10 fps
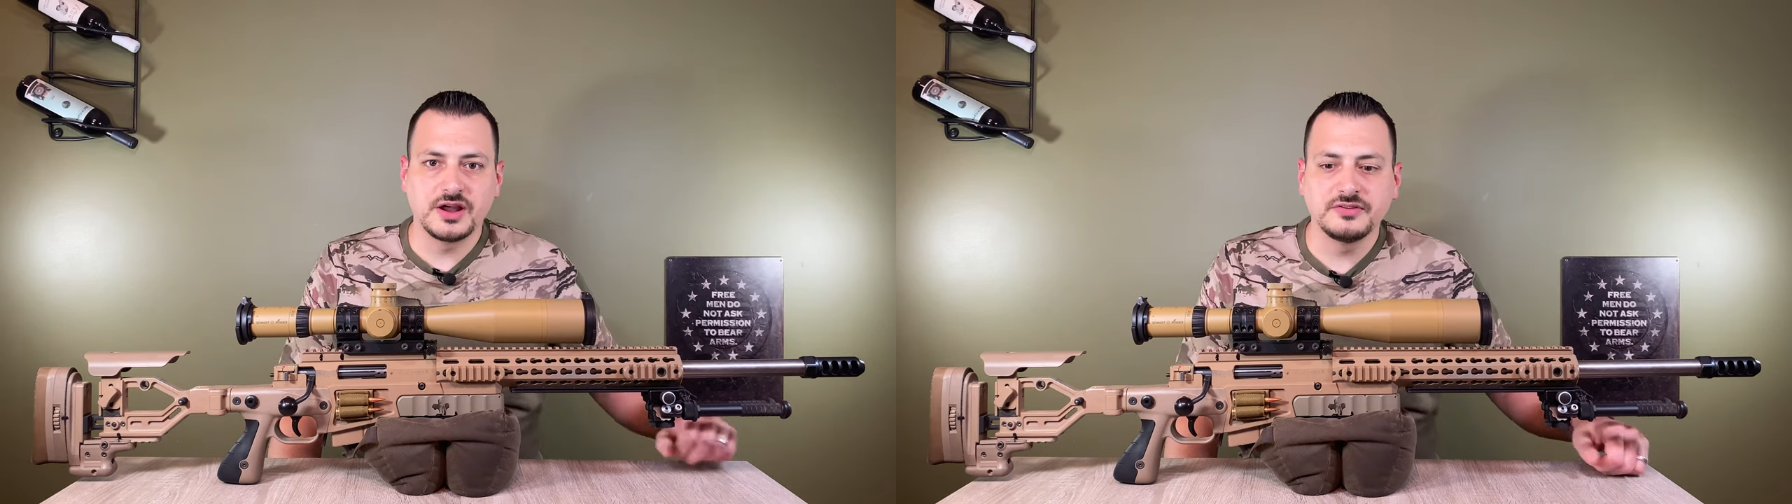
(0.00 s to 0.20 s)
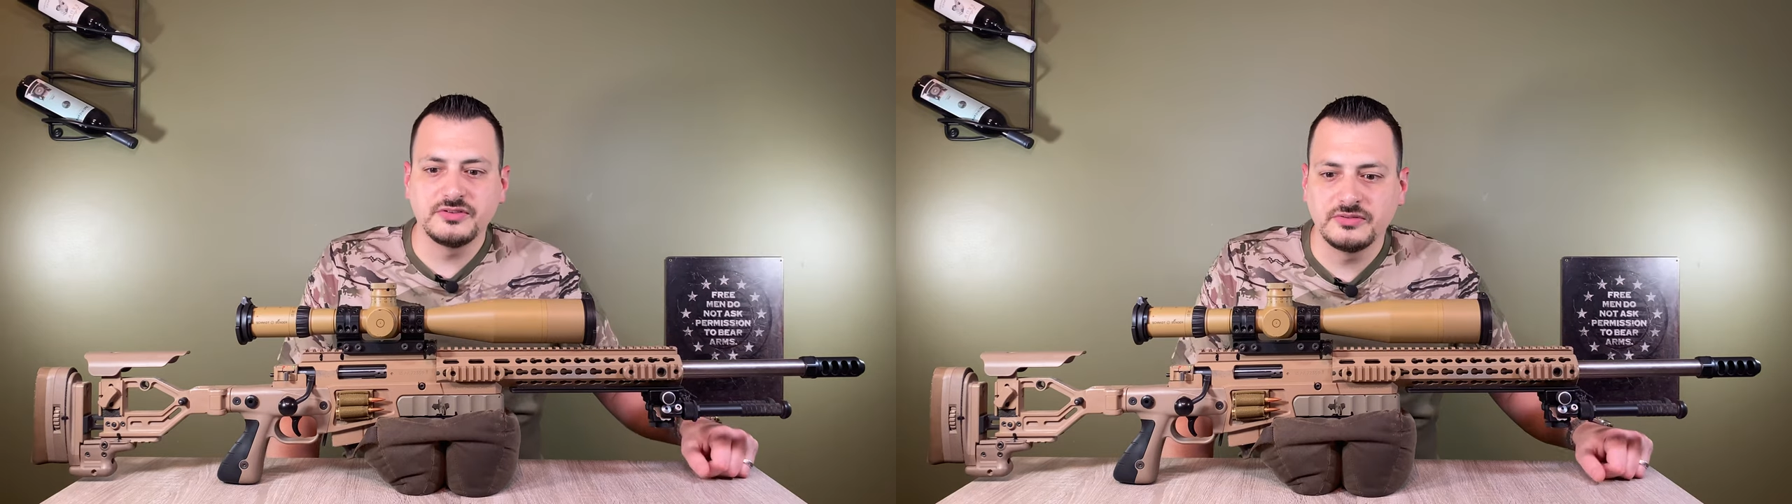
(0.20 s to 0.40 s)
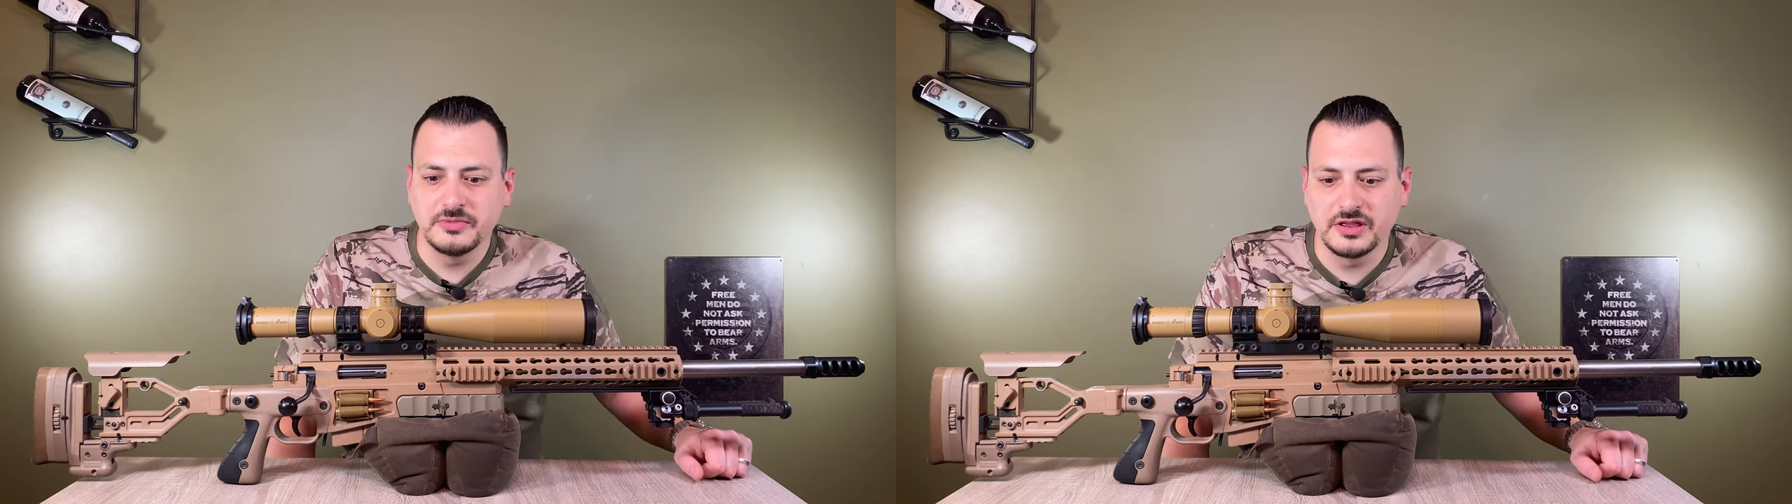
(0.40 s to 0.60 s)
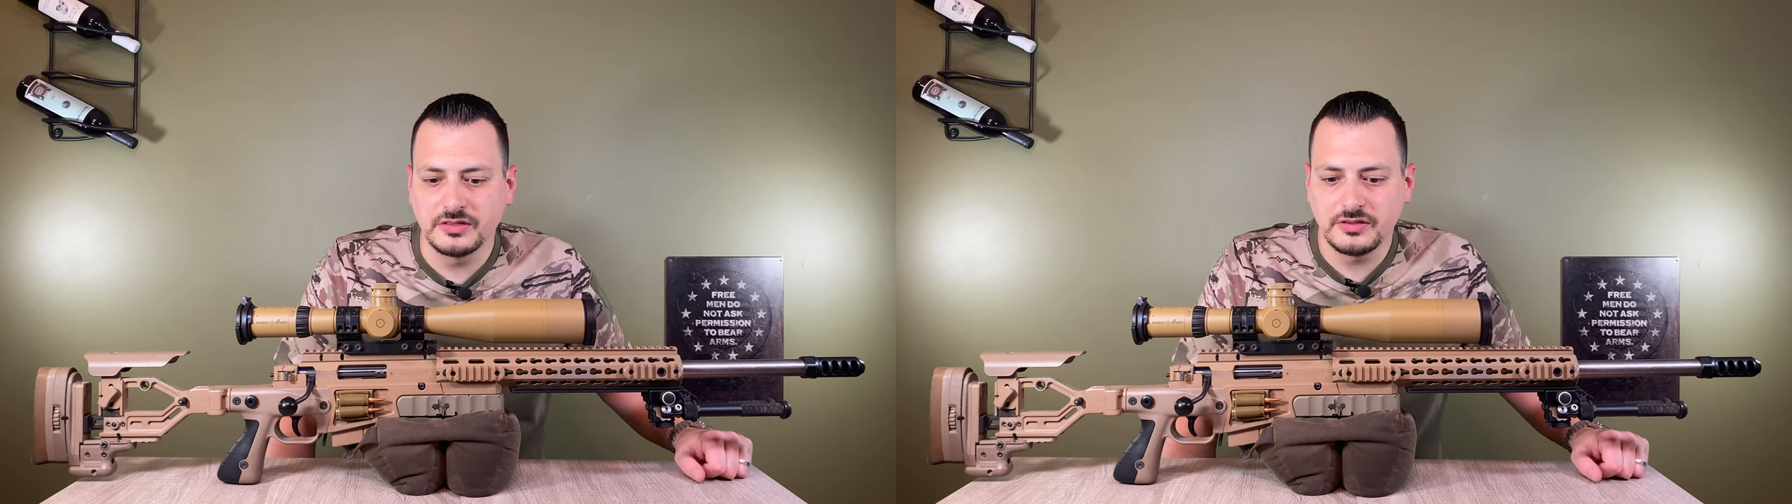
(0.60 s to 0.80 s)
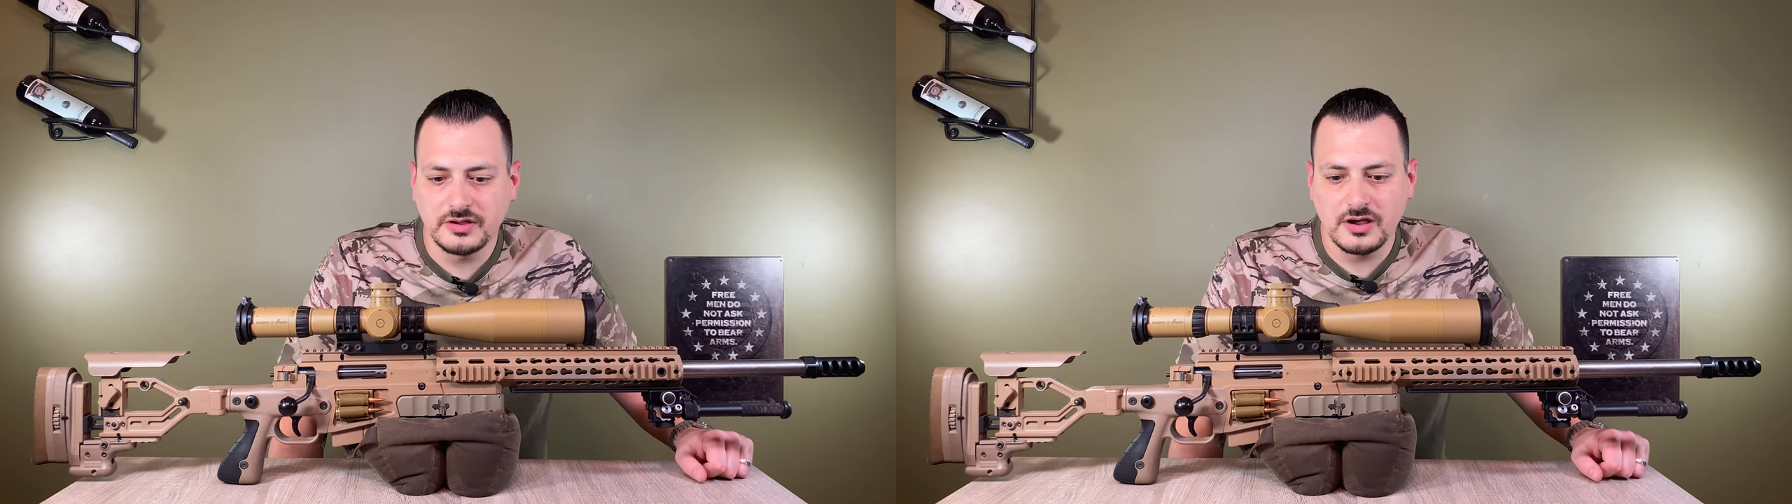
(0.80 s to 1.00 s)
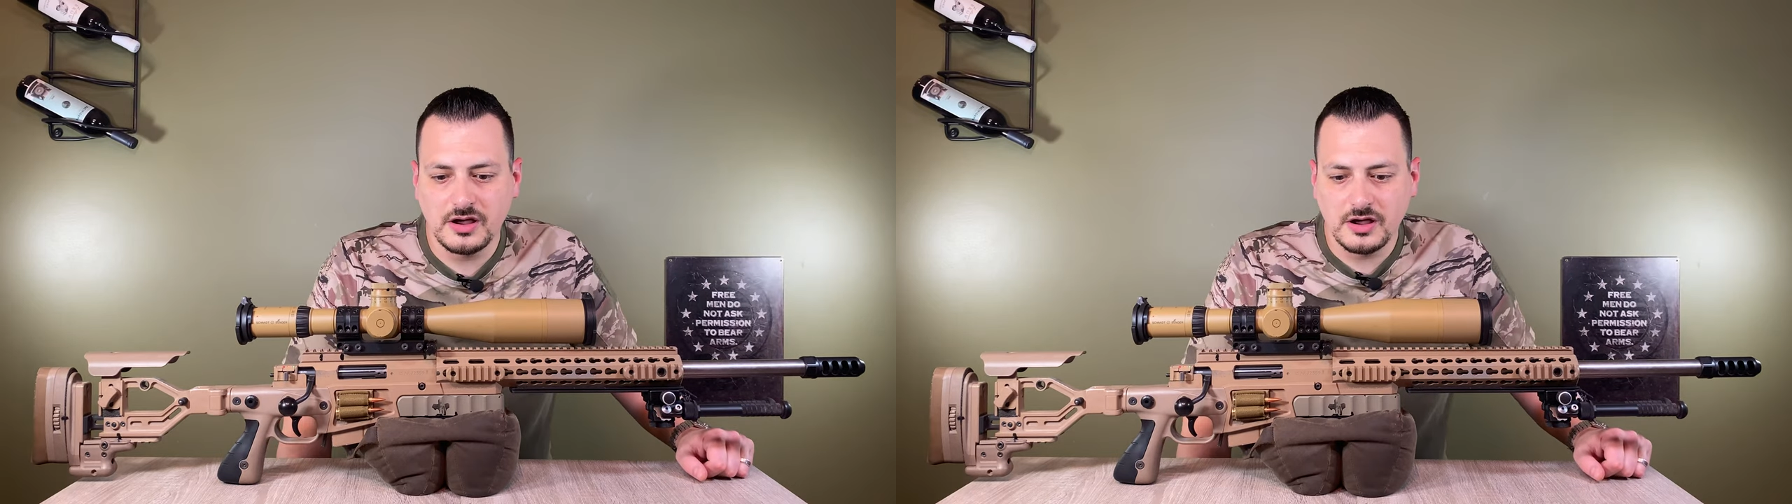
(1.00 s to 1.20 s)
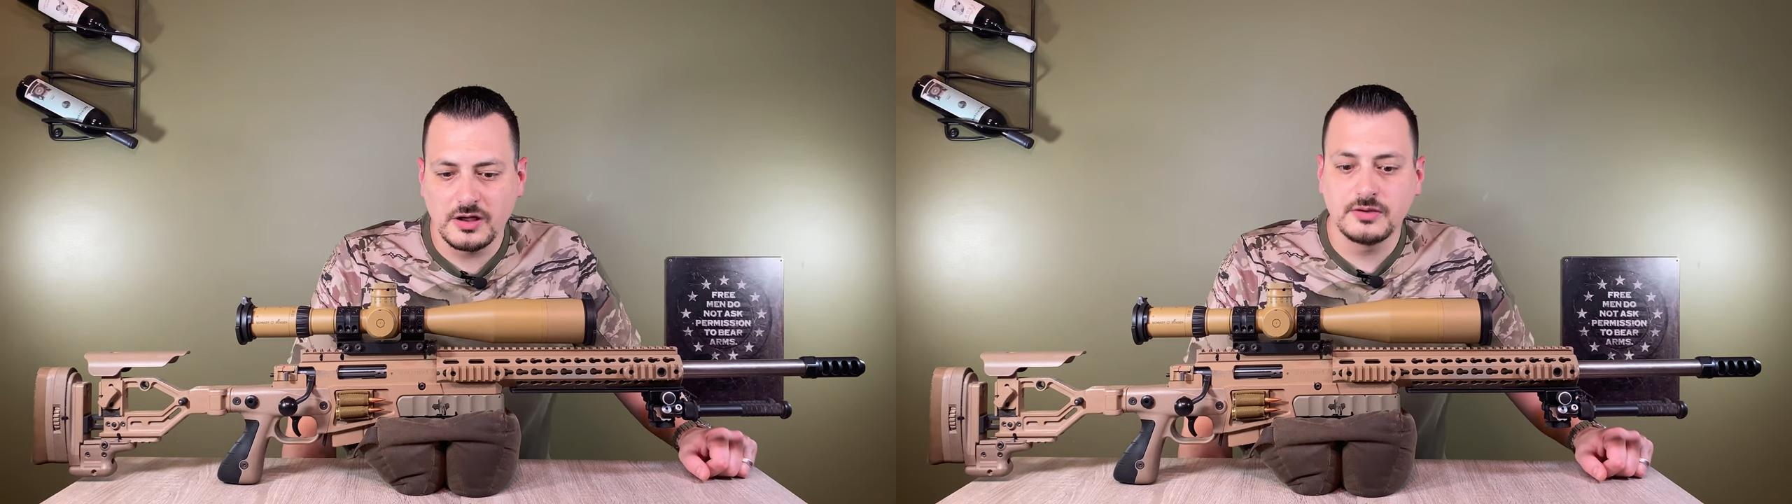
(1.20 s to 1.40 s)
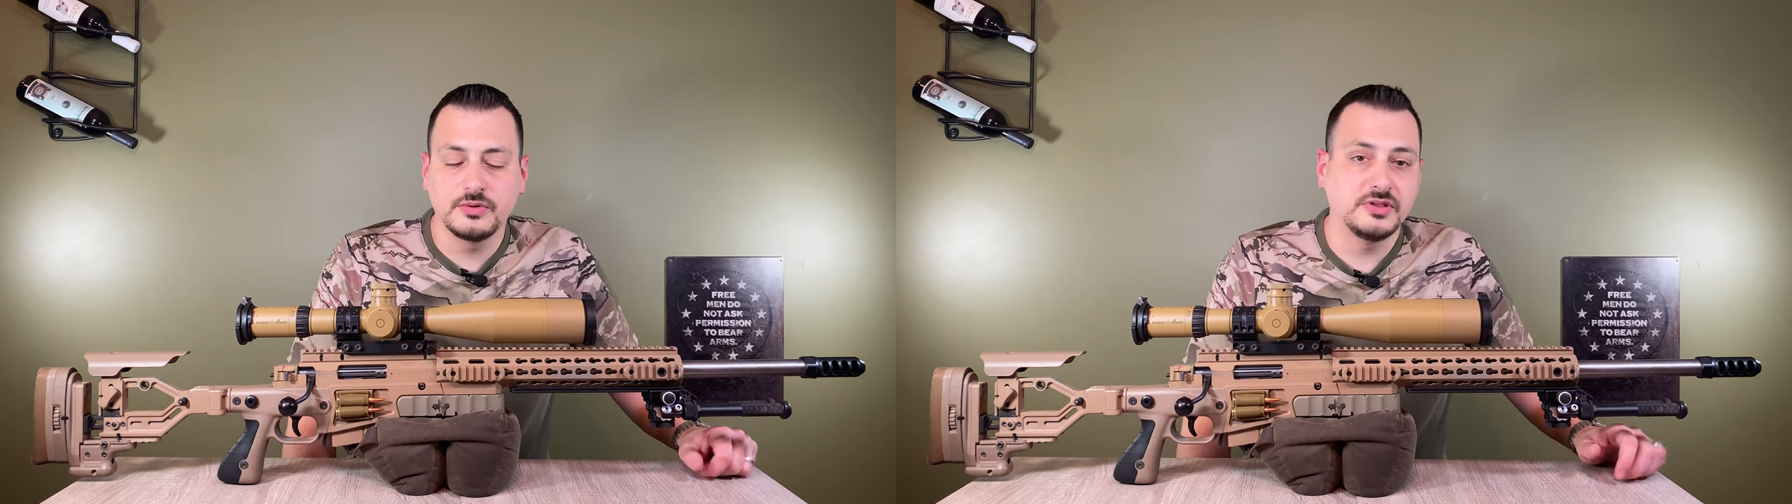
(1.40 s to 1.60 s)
gunsmith uh,